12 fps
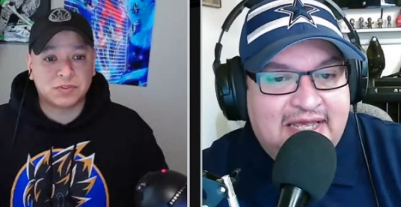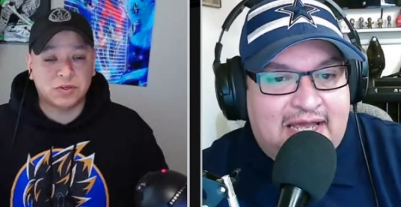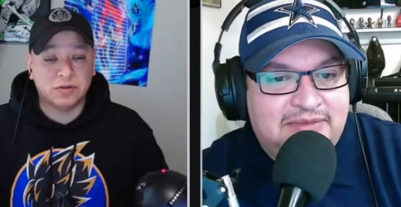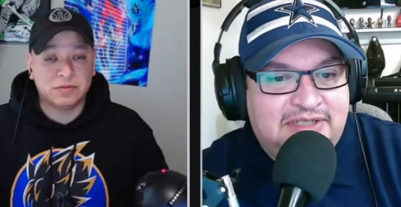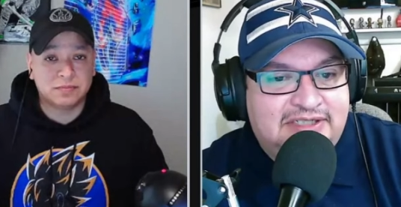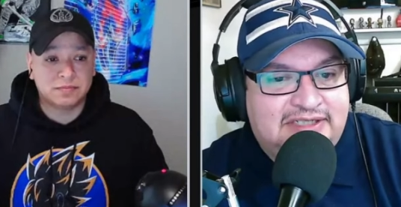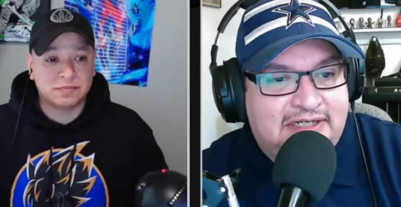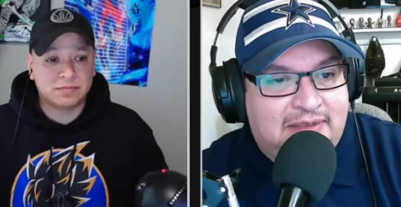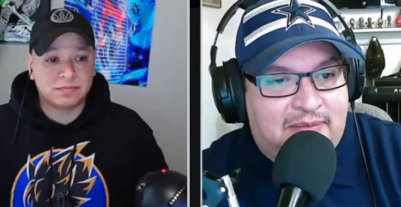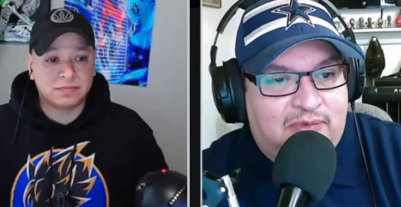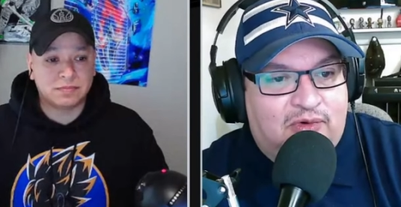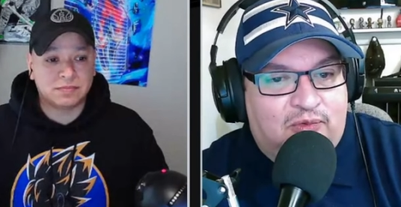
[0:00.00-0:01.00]
Speaker 1: I'm sure. just seeing a
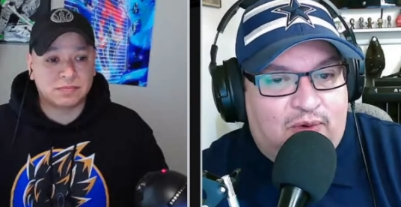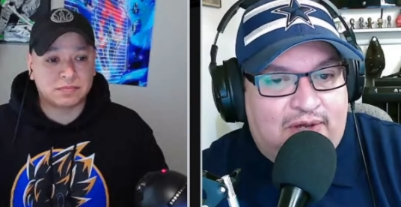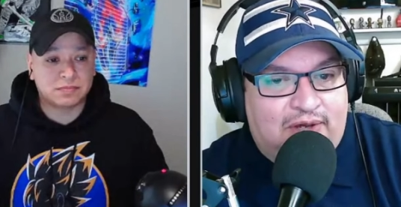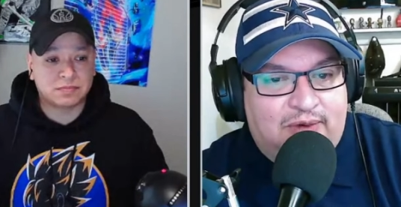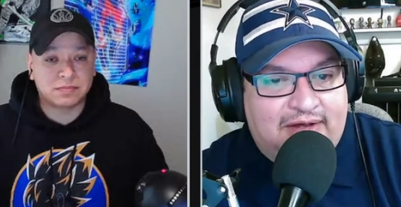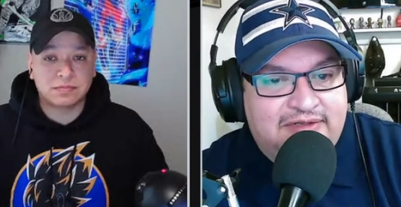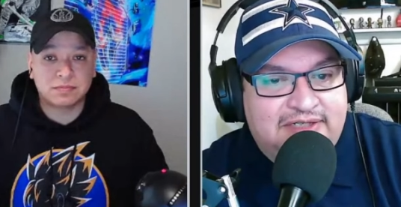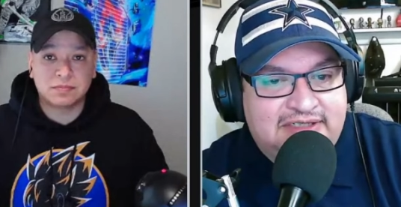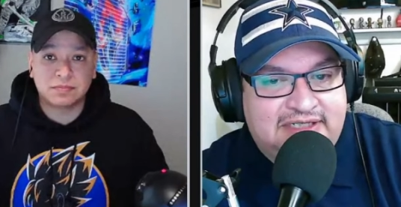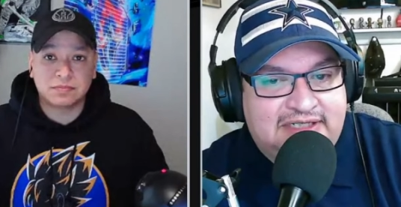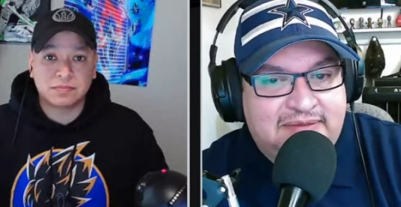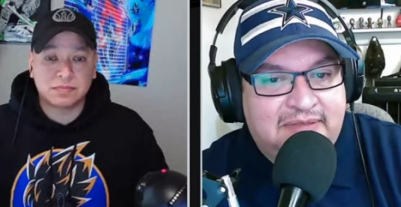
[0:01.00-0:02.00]
more well-rounded
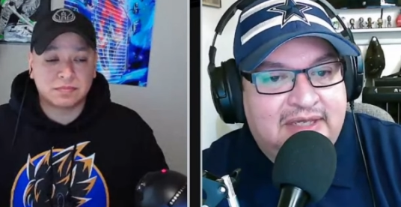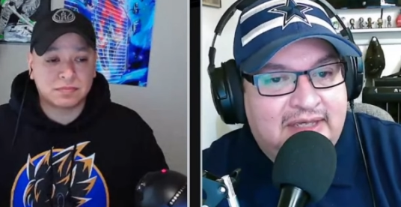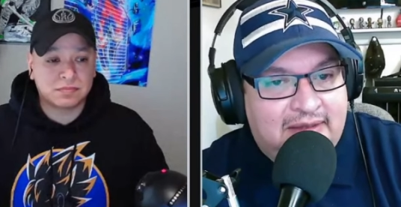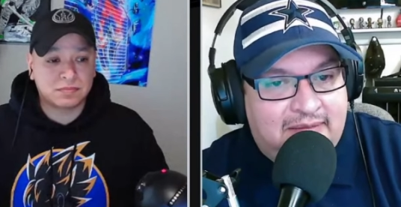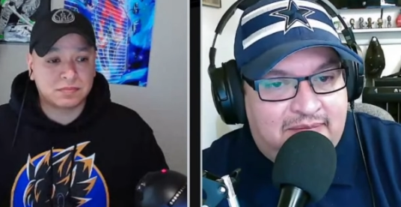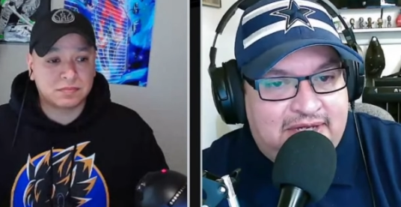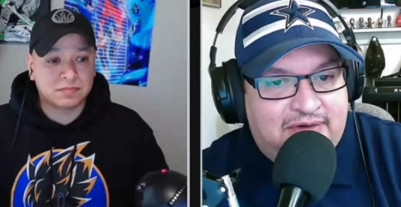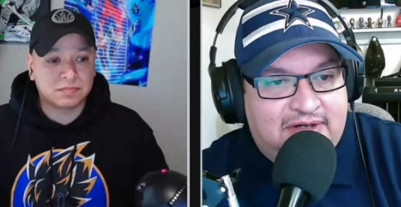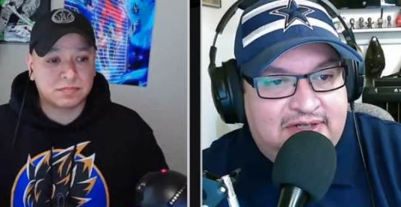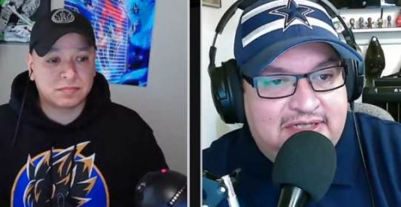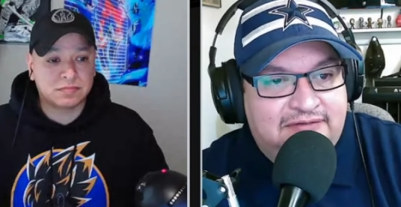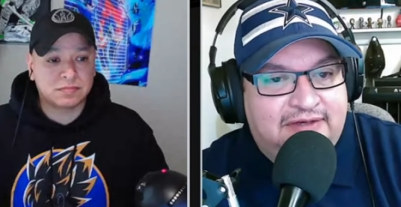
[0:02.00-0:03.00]
team, better on
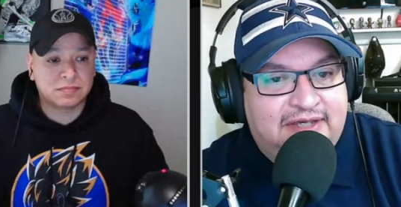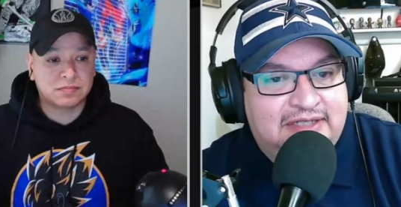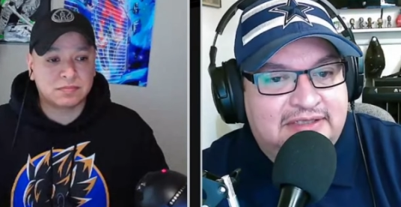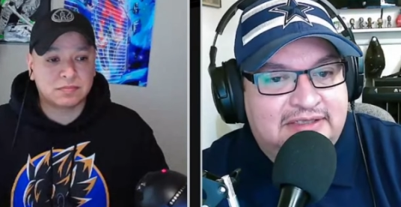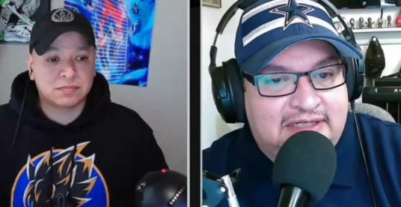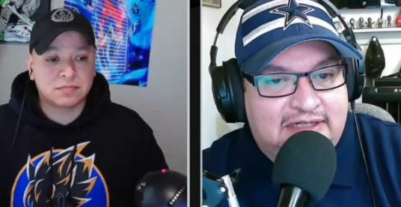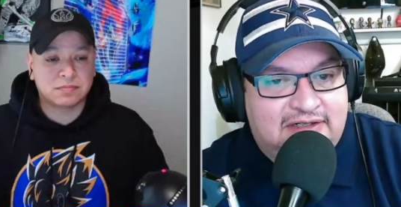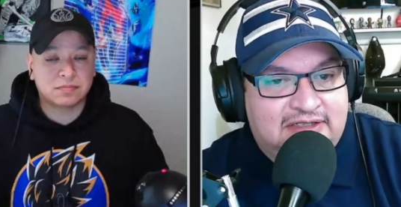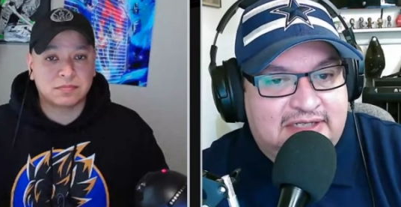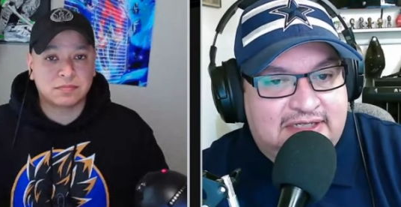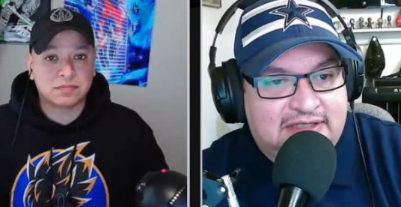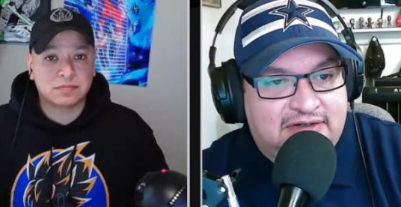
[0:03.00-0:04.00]
defense, and it looks
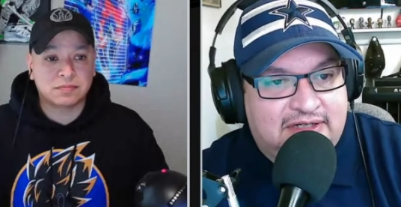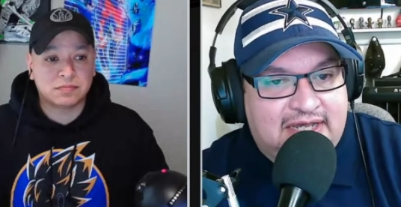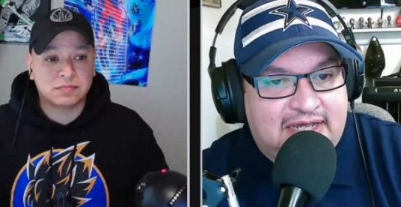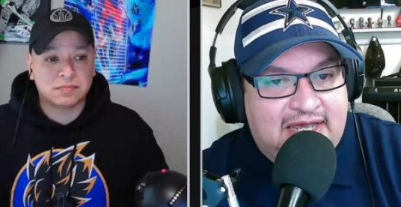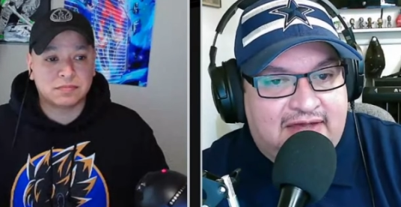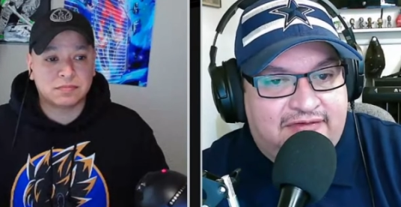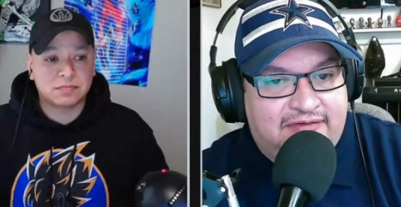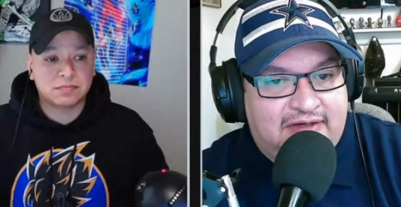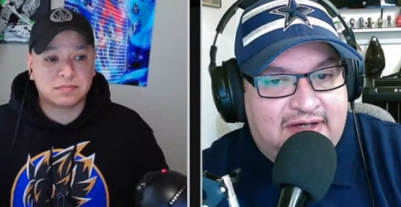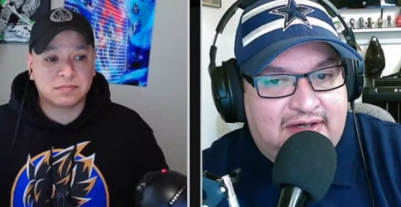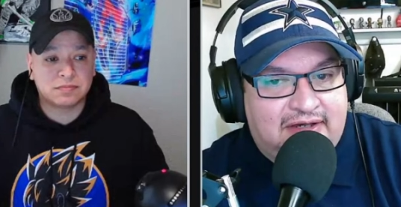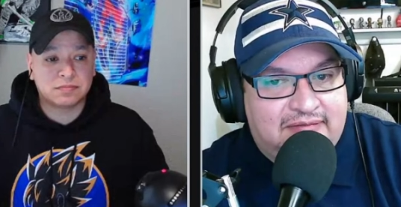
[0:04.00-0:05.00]
like they're going to have
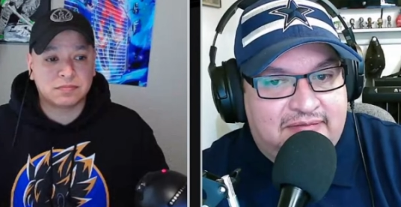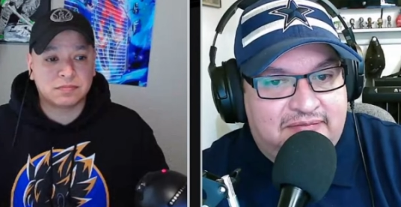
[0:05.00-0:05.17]
uh,